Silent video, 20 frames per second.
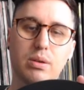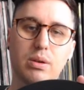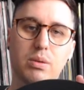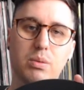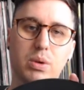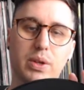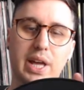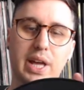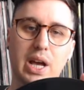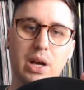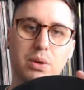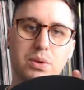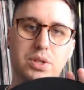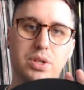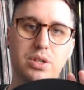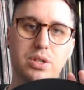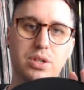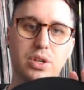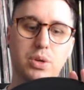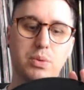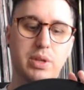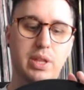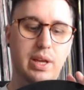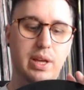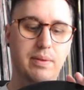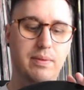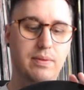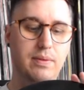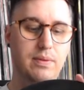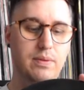What the hell do you do with
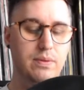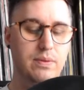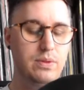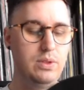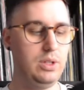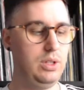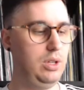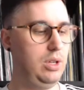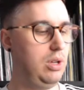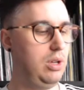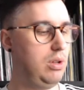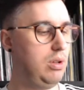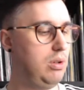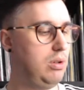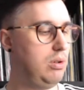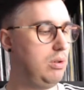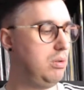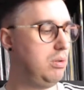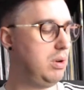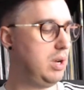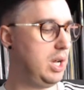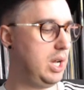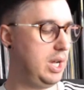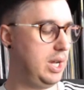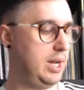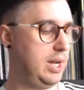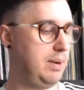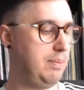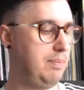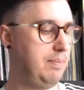it? You
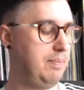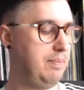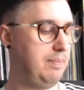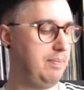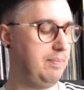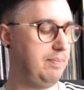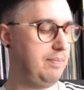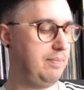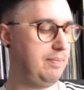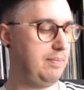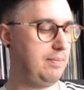um,